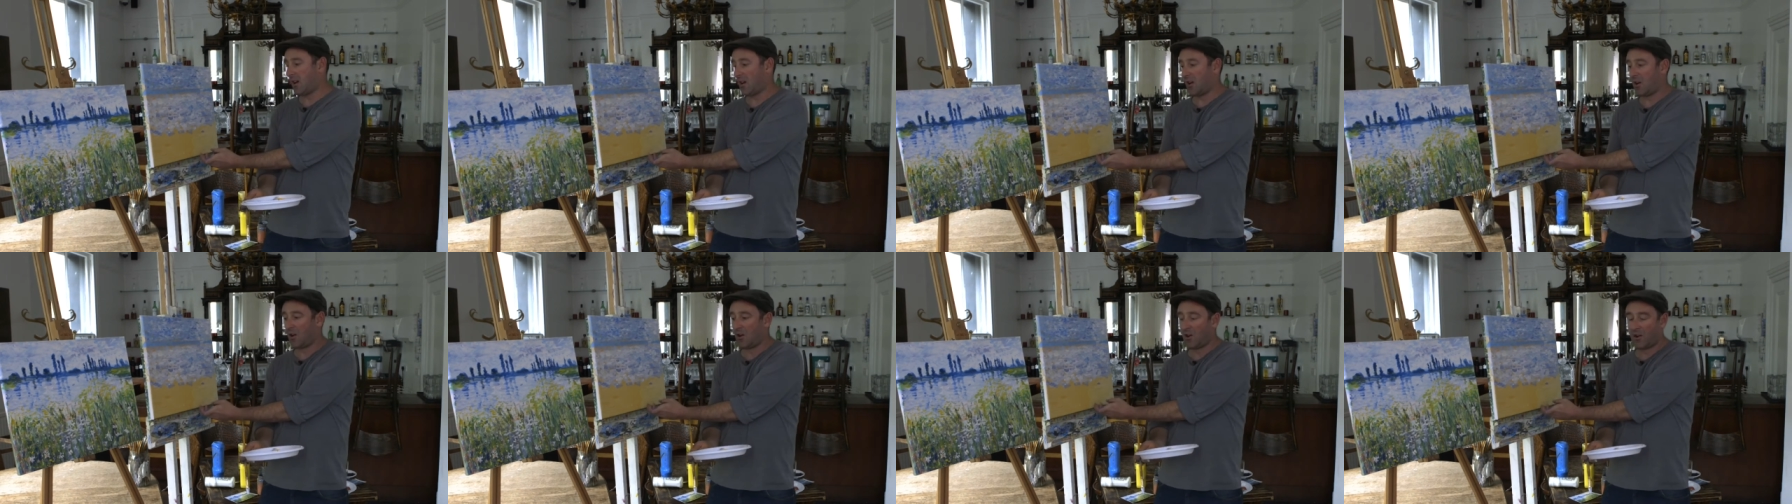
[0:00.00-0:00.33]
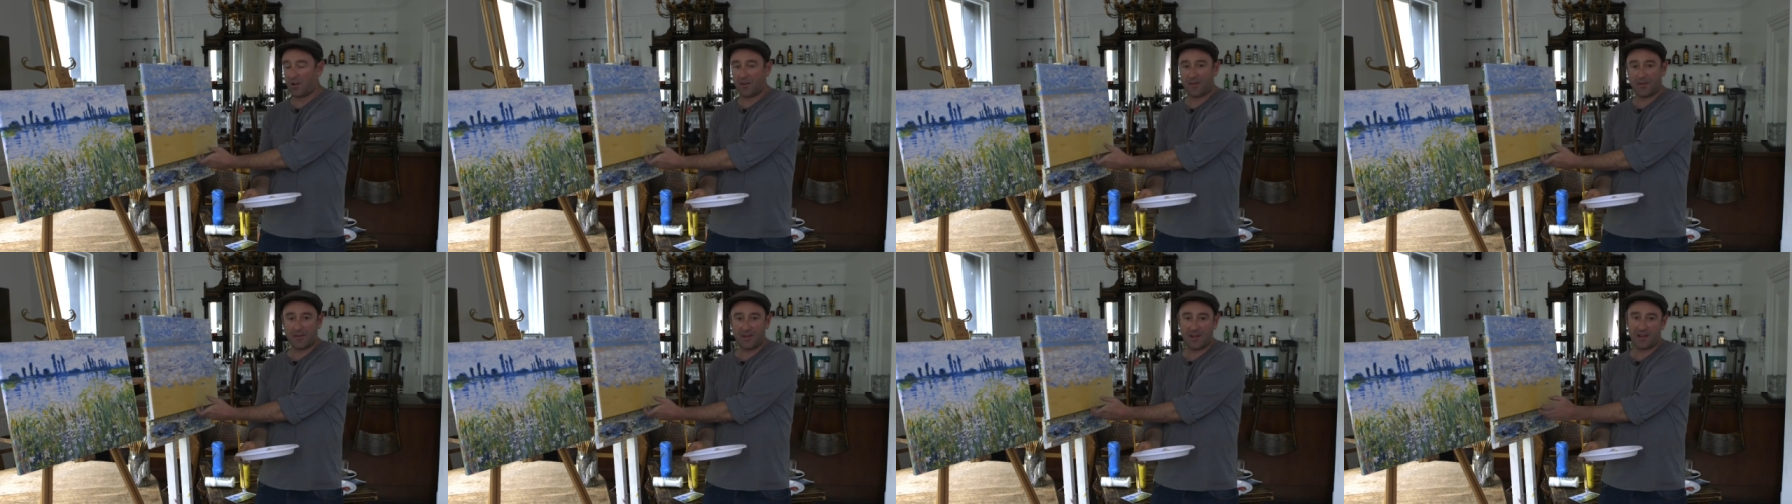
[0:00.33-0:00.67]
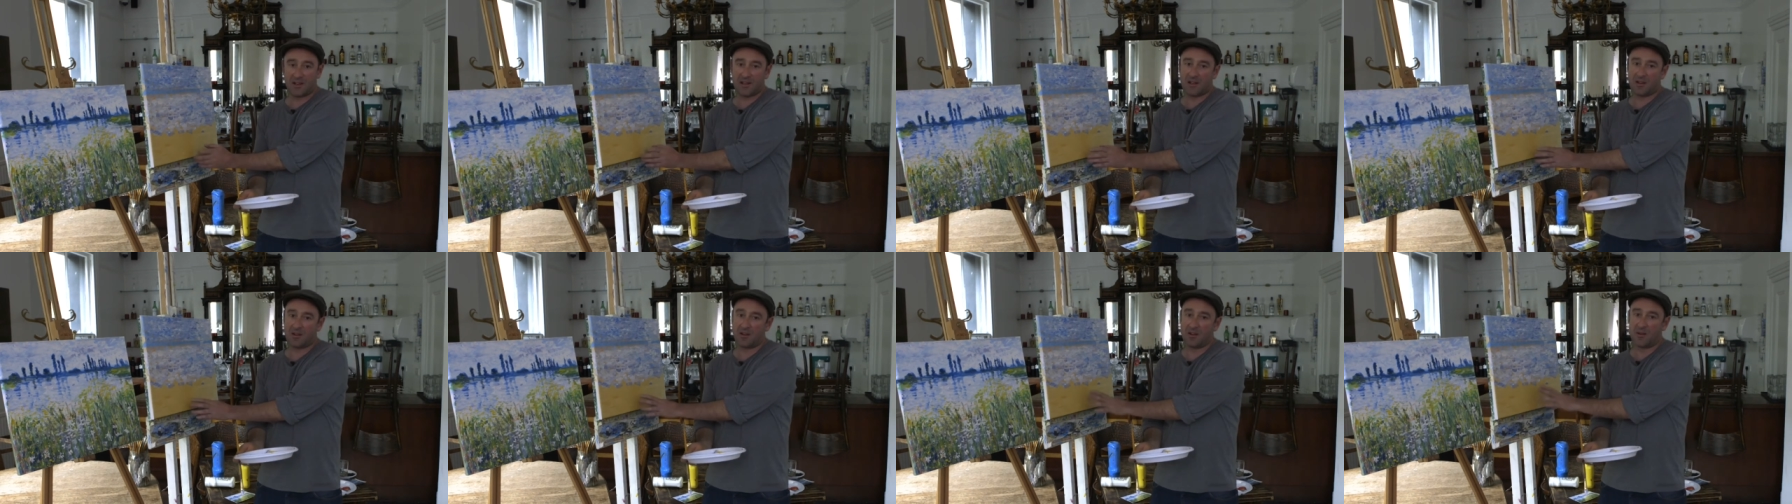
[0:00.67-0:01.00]
a lot
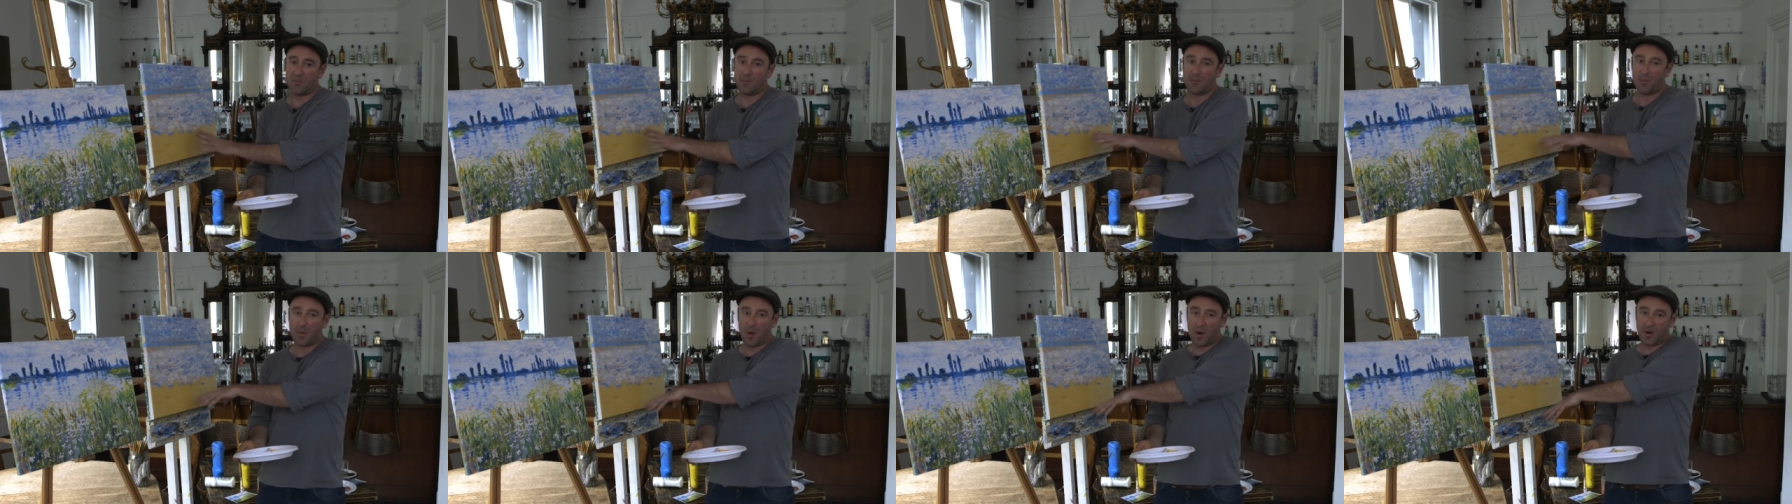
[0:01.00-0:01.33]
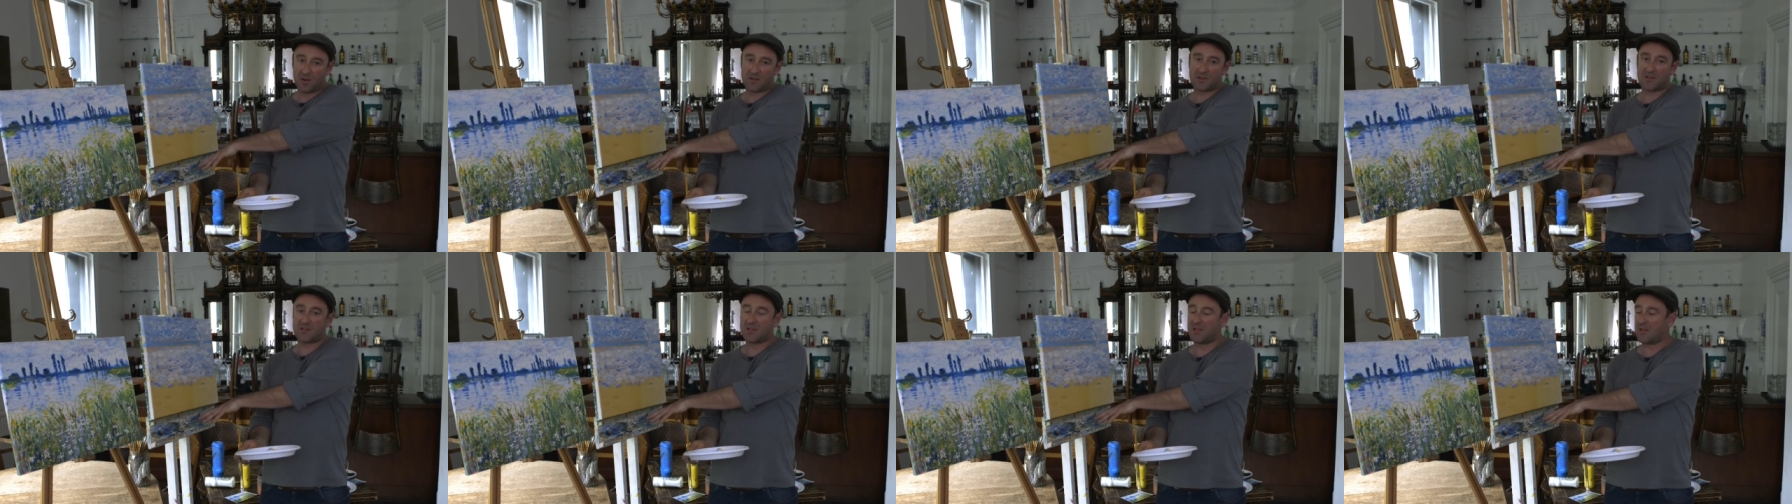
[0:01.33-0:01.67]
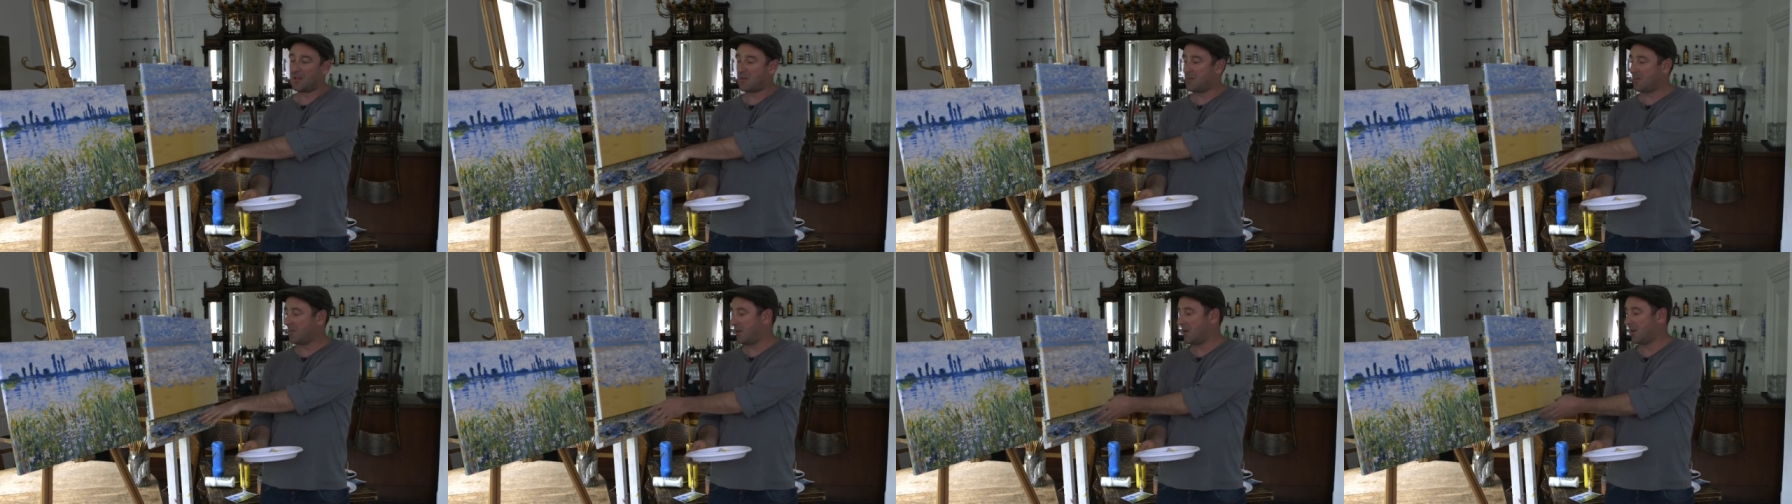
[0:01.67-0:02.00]
thicker at the
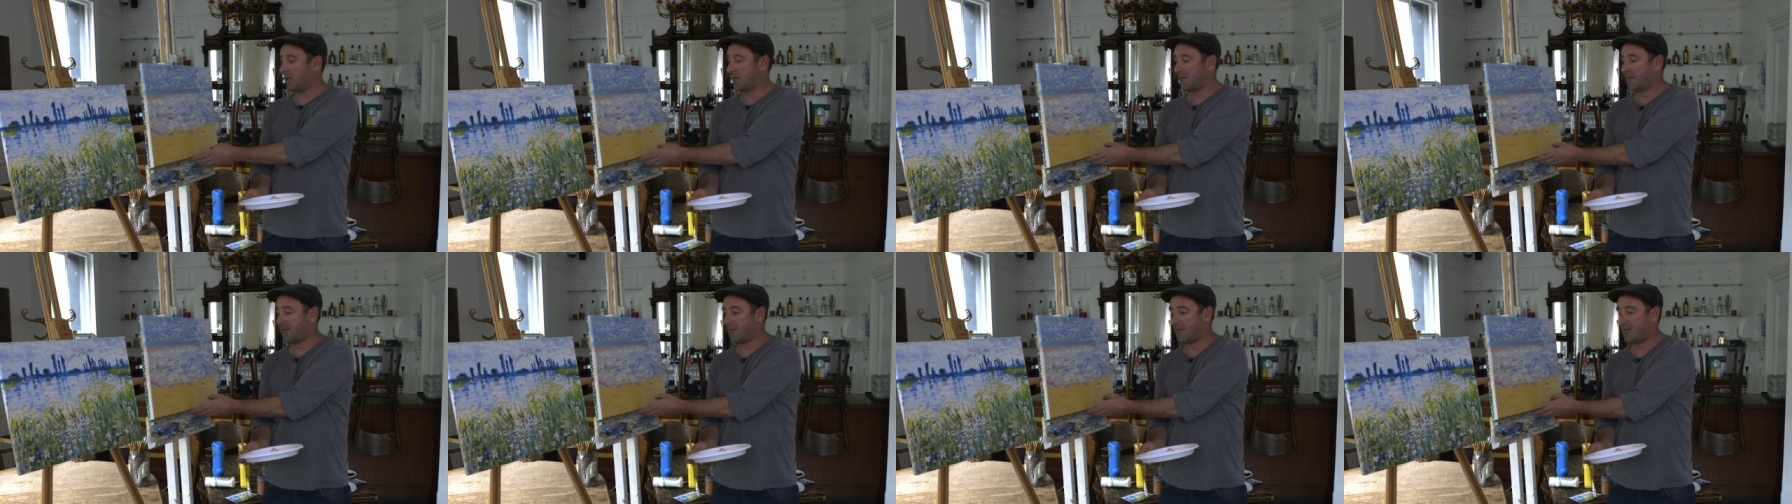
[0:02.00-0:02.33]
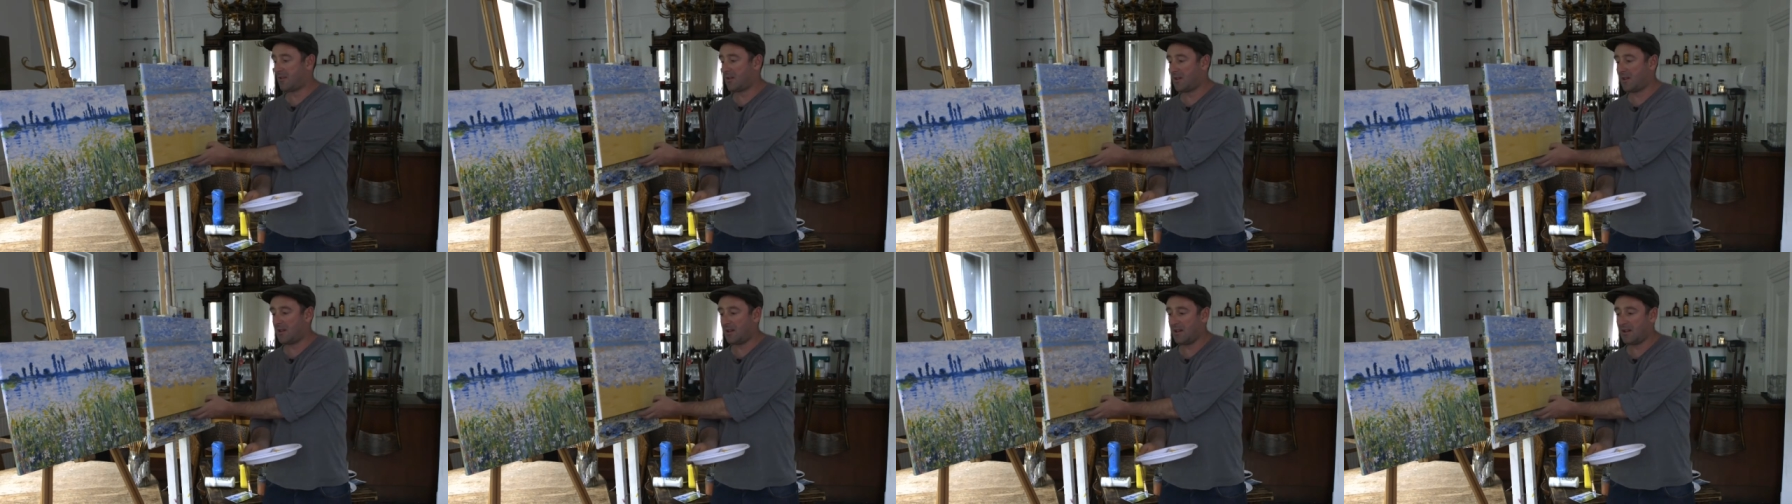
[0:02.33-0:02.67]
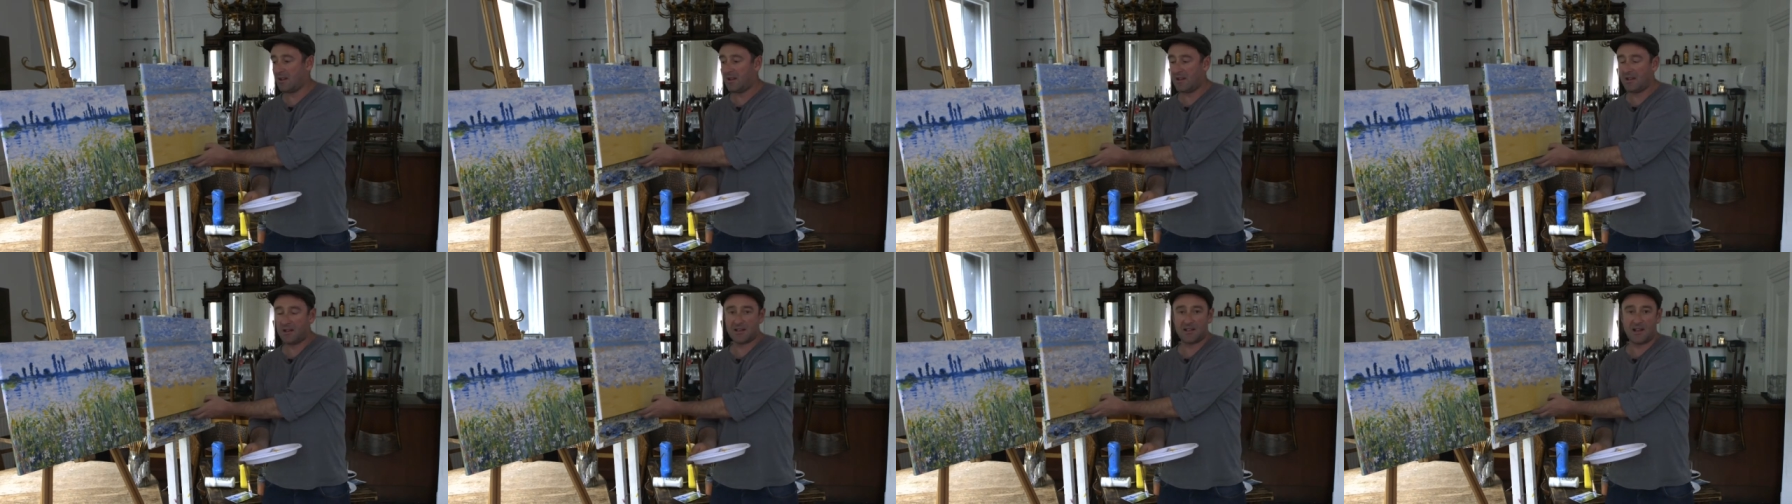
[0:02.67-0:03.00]
bottom of
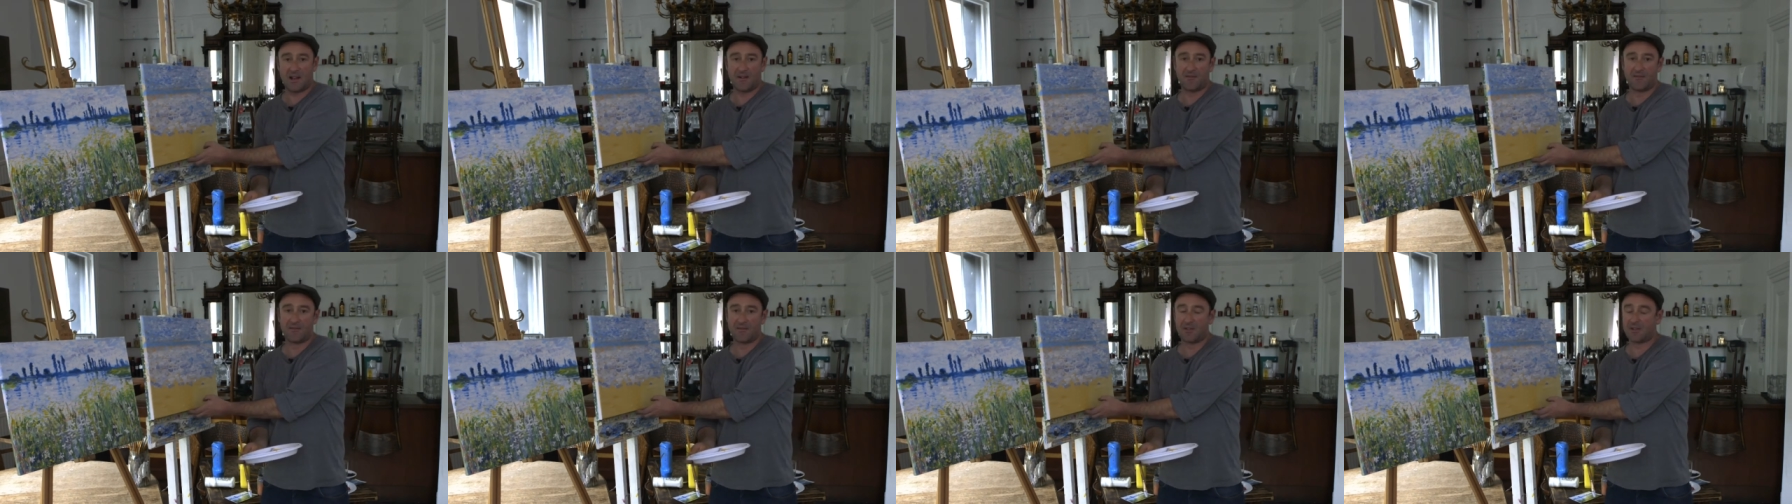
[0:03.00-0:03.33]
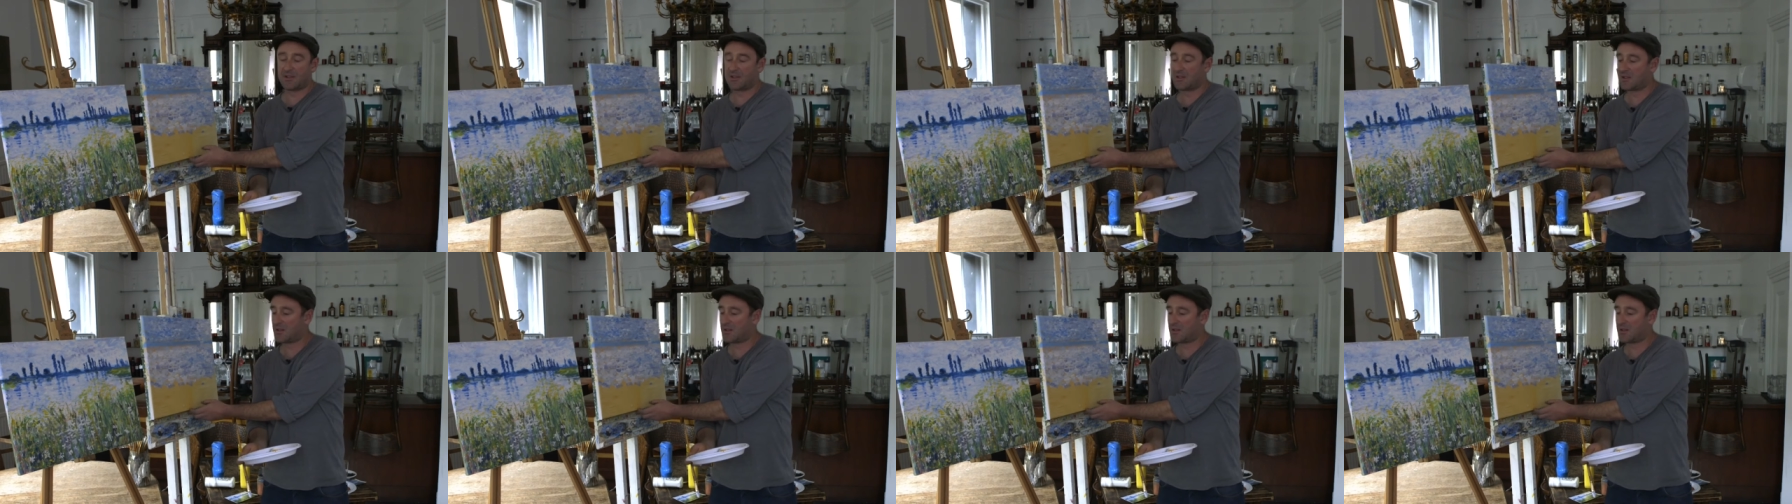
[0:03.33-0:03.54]
the canvas.